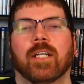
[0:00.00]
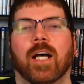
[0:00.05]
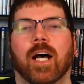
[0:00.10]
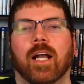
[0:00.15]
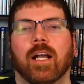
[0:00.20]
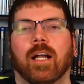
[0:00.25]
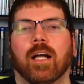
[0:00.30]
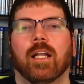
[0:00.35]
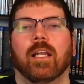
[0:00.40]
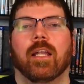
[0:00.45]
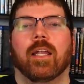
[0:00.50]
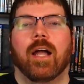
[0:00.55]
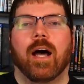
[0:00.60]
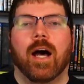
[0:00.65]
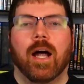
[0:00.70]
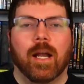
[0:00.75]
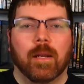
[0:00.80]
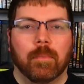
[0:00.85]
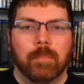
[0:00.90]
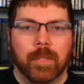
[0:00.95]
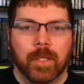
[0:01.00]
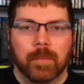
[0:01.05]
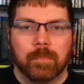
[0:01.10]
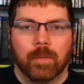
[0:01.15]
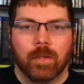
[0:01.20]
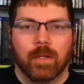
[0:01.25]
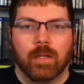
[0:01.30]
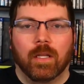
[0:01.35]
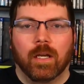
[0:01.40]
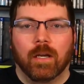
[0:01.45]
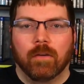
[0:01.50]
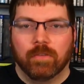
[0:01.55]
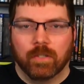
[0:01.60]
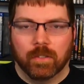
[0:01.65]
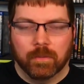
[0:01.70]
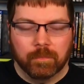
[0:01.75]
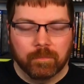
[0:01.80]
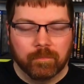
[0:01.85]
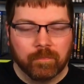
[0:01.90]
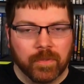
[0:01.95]
not a lot of people love
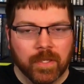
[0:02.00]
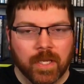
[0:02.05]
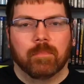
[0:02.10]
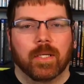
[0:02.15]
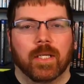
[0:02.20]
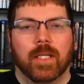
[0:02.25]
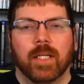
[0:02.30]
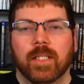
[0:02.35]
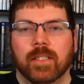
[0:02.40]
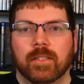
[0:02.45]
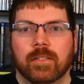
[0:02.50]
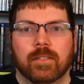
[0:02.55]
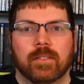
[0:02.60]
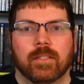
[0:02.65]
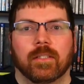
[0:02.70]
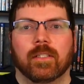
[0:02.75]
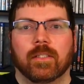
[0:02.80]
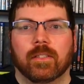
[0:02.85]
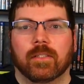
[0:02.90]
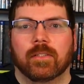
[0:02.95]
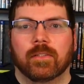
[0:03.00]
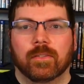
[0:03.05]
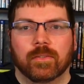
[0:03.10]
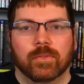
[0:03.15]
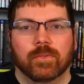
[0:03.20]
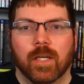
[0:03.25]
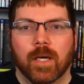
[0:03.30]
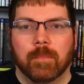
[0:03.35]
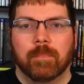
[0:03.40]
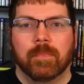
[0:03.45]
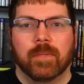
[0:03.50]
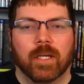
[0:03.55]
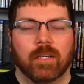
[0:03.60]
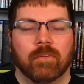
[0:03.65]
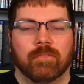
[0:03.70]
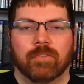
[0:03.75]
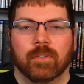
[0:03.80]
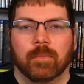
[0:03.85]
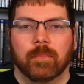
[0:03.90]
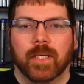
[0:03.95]
him. But he's still up there
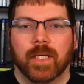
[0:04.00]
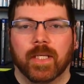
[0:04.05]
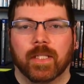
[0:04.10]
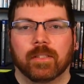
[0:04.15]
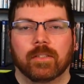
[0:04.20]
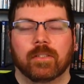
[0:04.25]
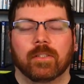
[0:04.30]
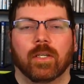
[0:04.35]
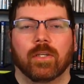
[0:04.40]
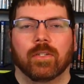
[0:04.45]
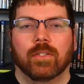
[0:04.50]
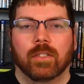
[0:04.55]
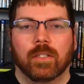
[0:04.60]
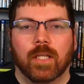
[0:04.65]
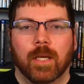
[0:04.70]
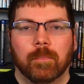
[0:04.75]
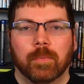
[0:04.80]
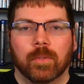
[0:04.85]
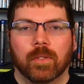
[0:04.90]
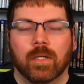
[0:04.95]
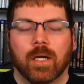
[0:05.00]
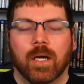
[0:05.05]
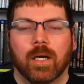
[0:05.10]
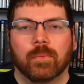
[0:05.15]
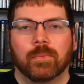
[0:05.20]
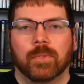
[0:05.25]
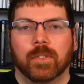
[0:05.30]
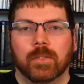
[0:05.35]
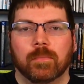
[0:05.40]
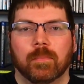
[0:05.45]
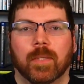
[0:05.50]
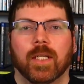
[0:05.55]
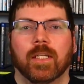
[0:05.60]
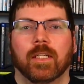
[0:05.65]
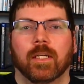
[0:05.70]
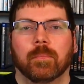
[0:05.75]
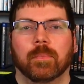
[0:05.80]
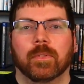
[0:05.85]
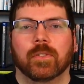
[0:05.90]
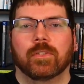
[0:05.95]
for me. So the leprechaun was my
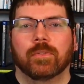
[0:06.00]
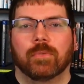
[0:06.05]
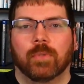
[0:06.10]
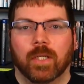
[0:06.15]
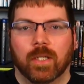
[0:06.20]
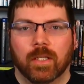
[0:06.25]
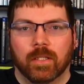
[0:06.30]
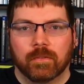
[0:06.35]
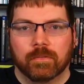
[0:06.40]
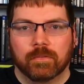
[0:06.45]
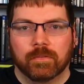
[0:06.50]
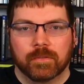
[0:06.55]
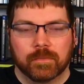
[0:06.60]
number 12.